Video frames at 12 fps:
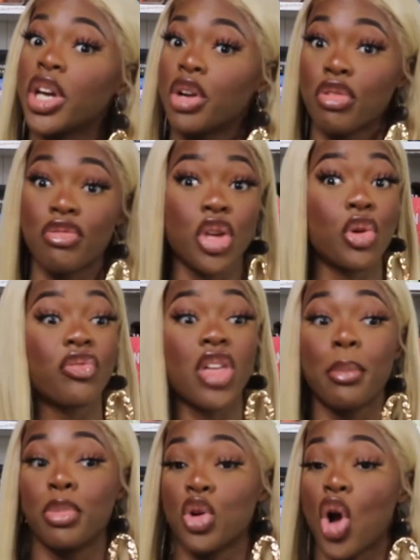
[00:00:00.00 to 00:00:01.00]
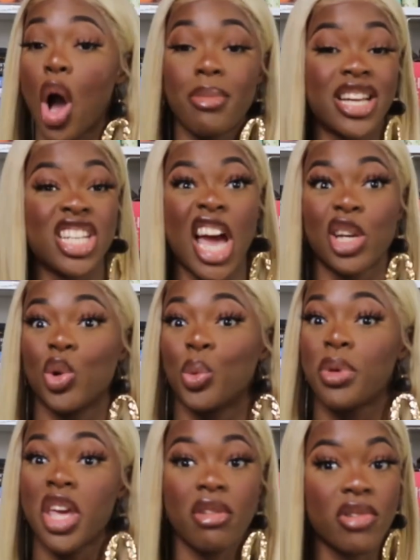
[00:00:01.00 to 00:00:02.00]
review of that book on my channel,
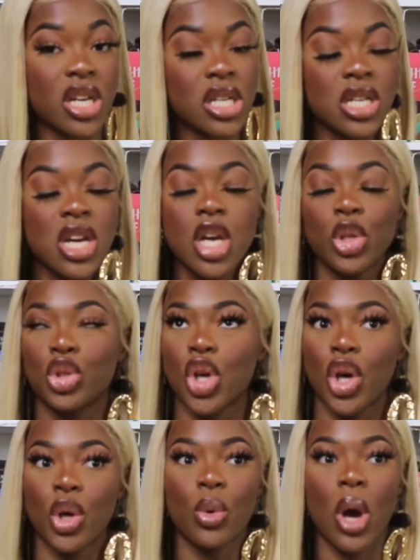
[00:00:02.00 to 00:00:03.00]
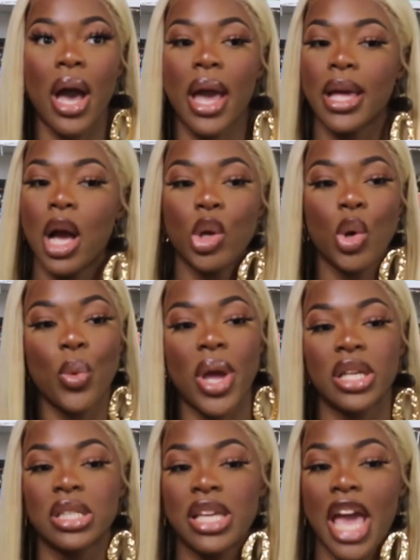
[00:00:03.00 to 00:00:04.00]
period. So I can't
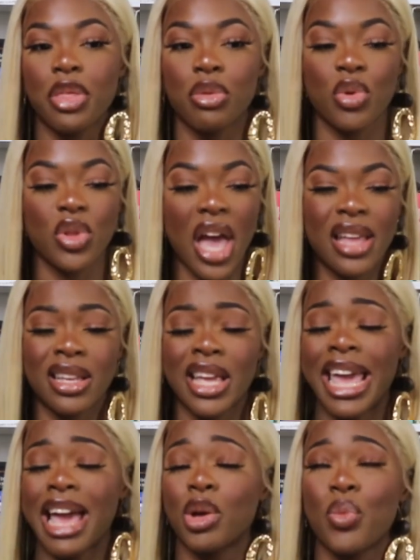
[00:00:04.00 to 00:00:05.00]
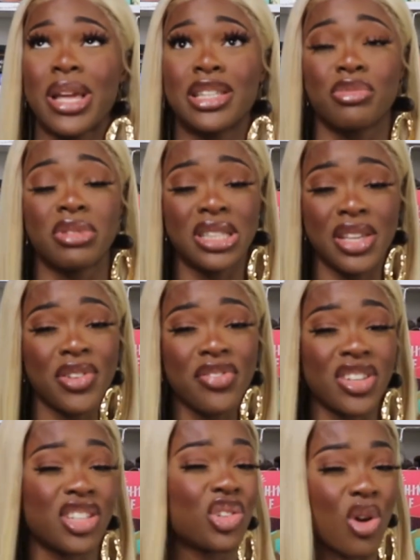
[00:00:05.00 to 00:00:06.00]
wait to get through that, and then I cannot wait to receive a
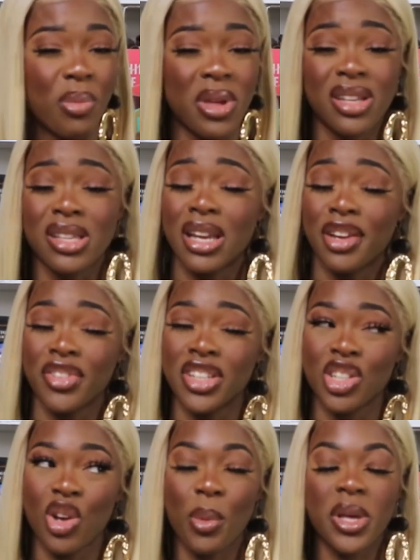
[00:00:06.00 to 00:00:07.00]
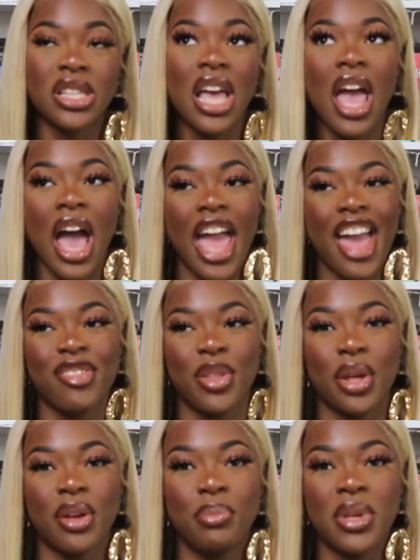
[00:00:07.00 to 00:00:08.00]
finished copy because I love finished copies. I have
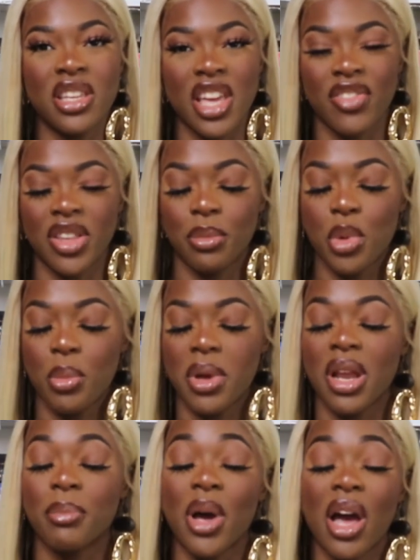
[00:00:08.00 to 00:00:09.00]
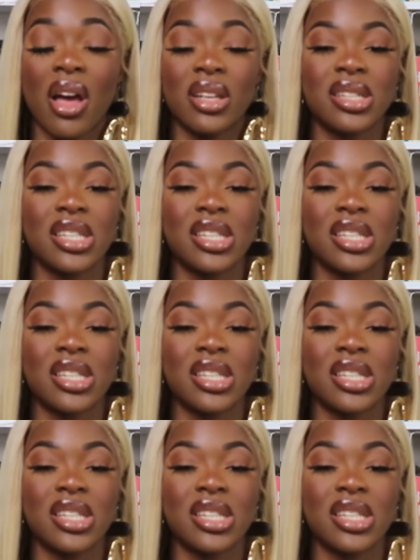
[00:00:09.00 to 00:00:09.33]
the PDF at the moment, but